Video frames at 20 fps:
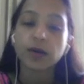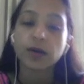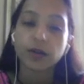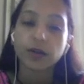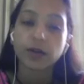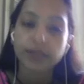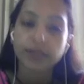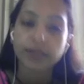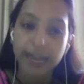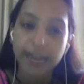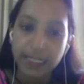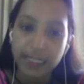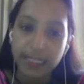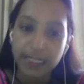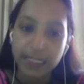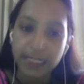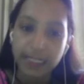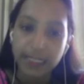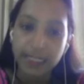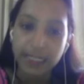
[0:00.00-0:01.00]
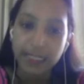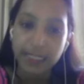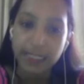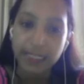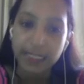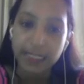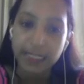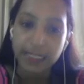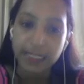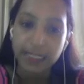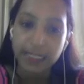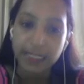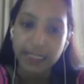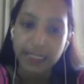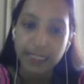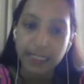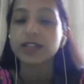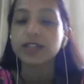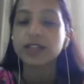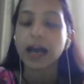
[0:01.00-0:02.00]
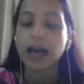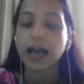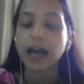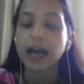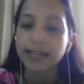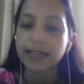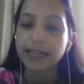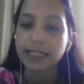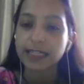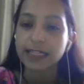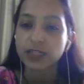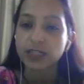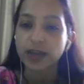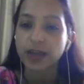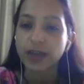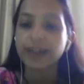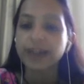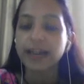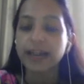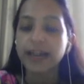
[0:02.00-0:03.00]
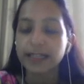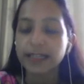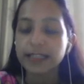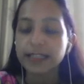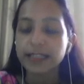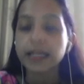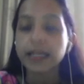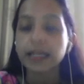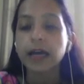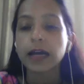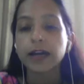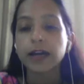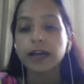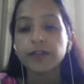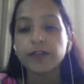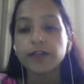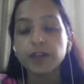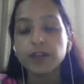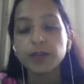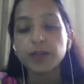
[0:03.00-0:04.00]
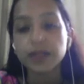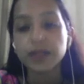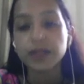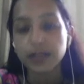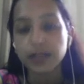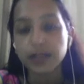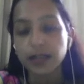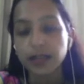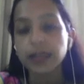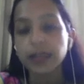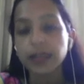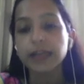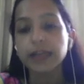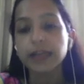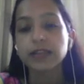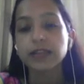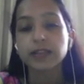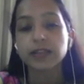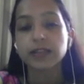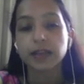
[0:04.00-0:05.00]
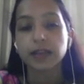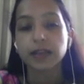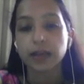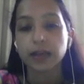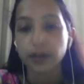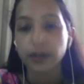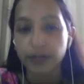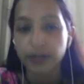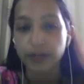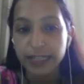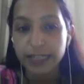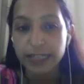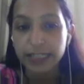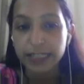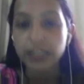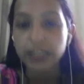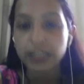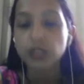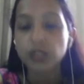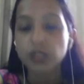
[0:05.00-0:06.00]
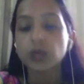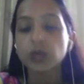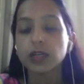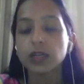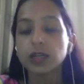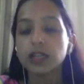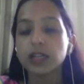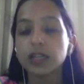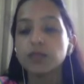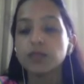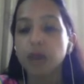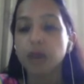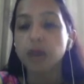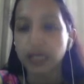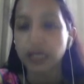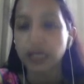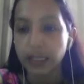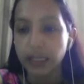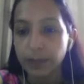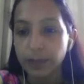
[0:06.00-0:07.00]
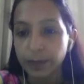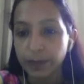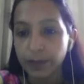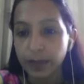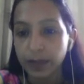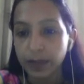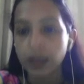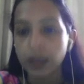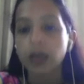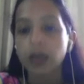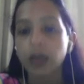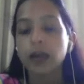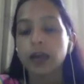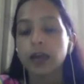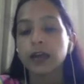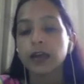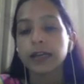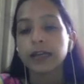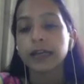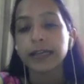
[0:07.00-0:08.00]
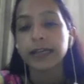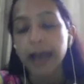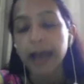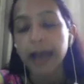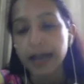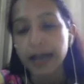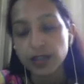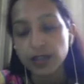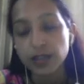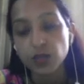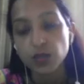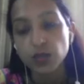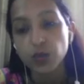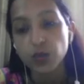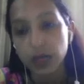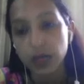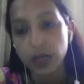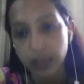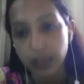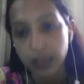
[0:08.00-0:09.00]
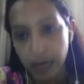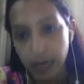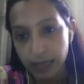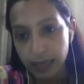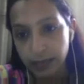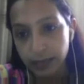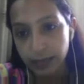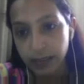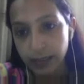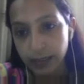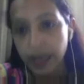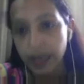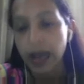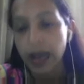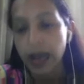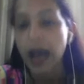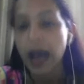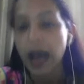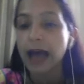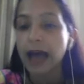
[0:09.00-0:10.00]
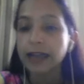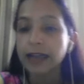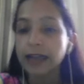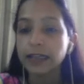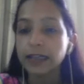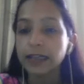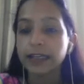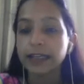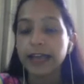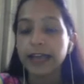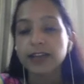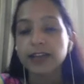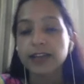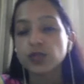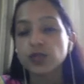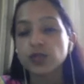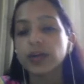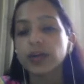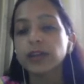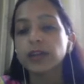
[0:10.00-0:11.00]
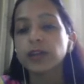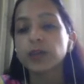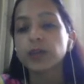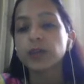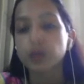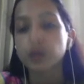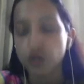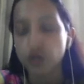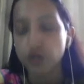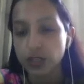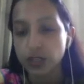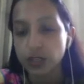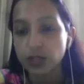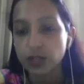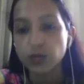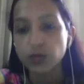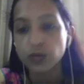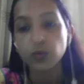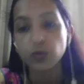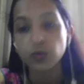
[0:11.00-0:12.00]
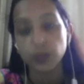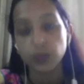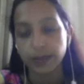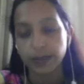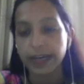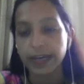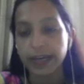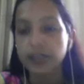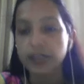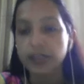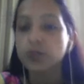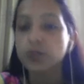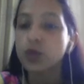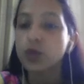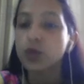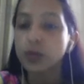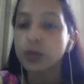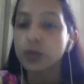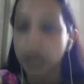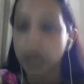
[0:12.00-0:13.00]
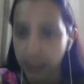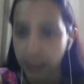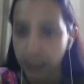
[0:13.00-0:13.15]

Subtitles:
satisfy the need which is unsatisfied, that is, if a person is needed to earn money, he has to work hard and he has to get promotion to get more money.